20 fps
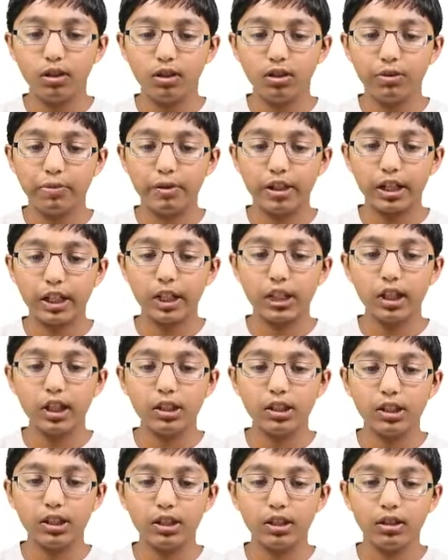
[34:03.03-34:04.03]
close
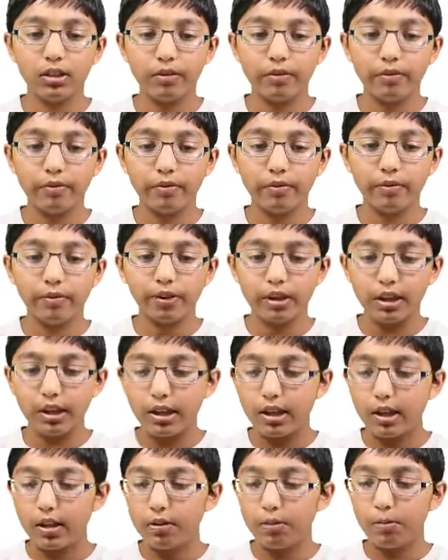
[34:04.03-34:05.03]
brackets,
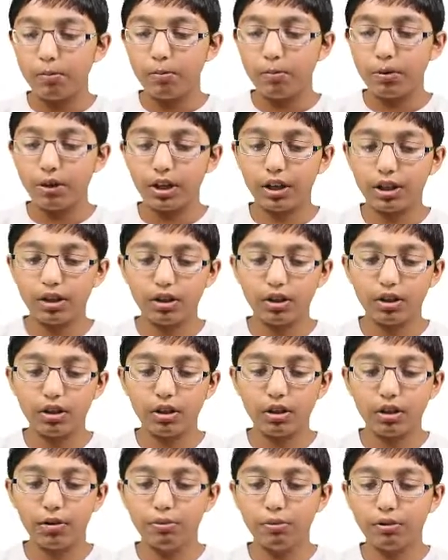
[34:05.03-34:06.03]
plus
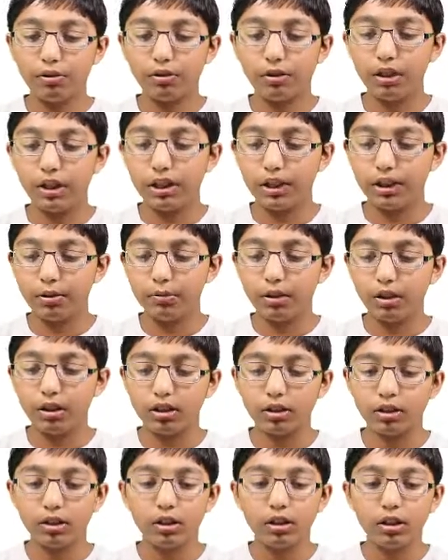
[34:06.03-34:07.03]
open quotation
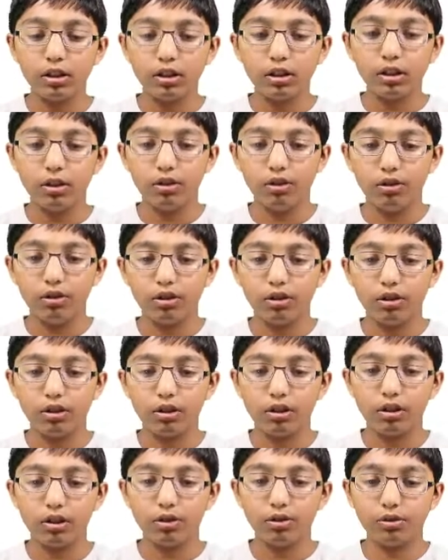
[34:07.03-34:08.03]
marks, colon,
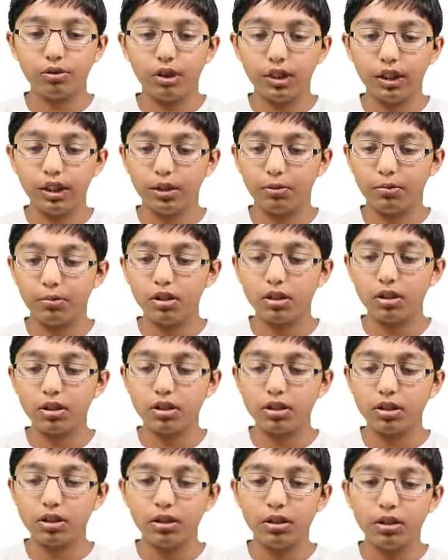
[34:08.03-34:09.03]
close quotation
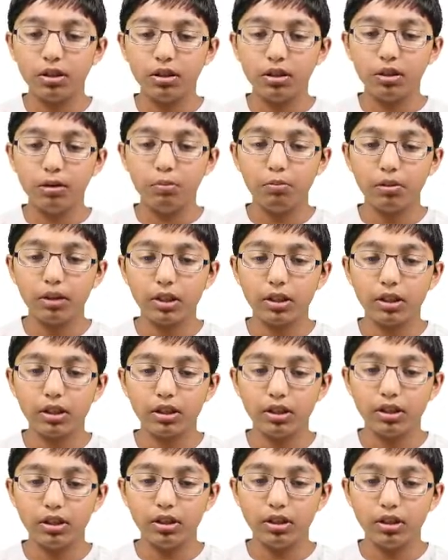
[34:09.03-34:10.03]
marks,
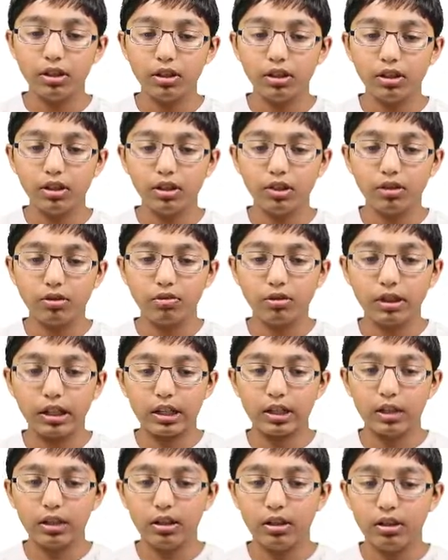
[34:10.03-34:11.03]
plus
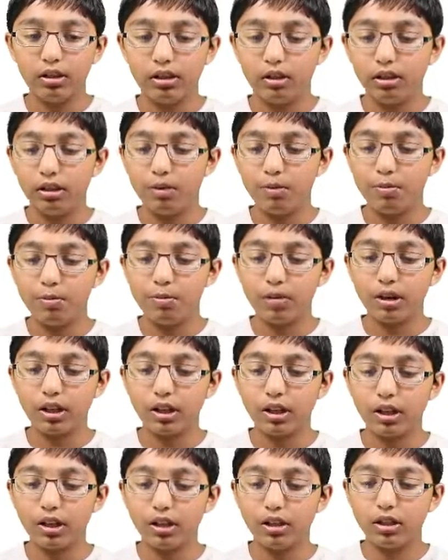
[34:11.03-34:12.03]
string, open
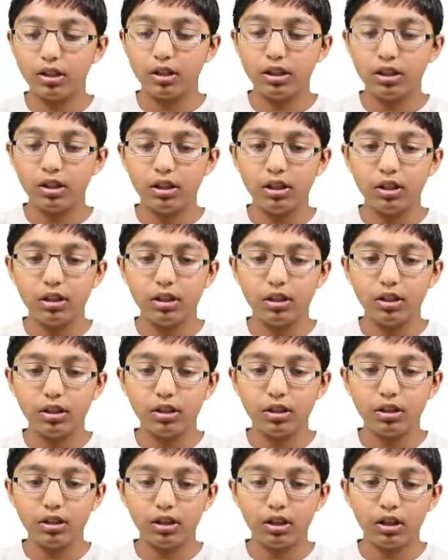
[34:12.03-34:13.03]
brackets,
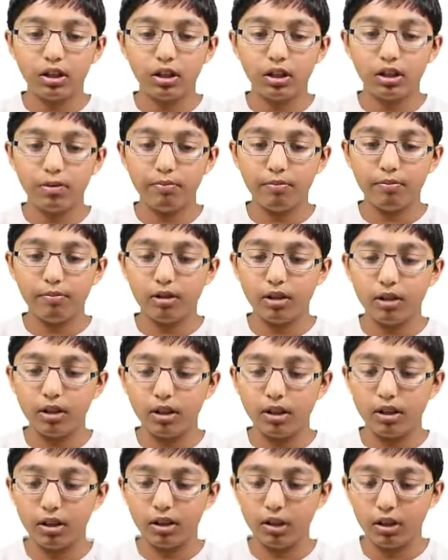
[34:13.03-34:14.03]
time
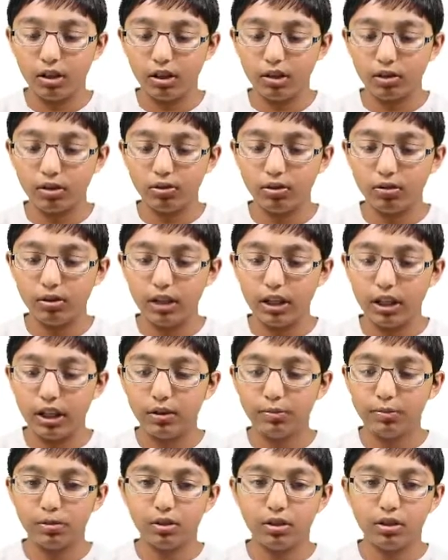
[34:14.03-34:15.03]
underscore
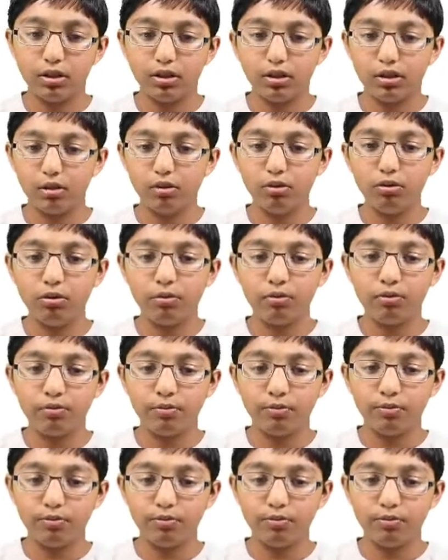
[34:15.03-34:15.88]
elapsed 2,